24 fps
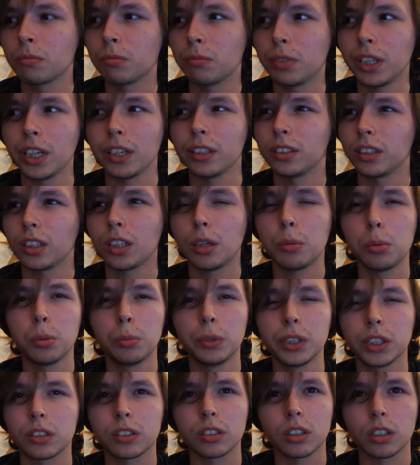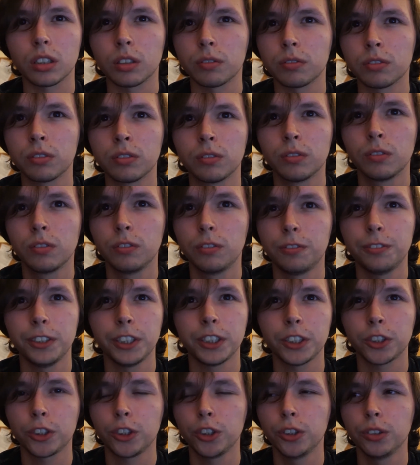yeah, in a couple of weeks I'll have
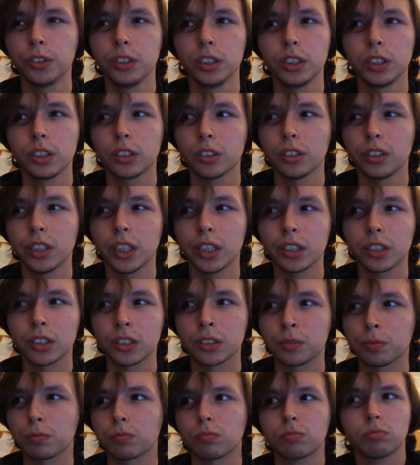finished uni, so that's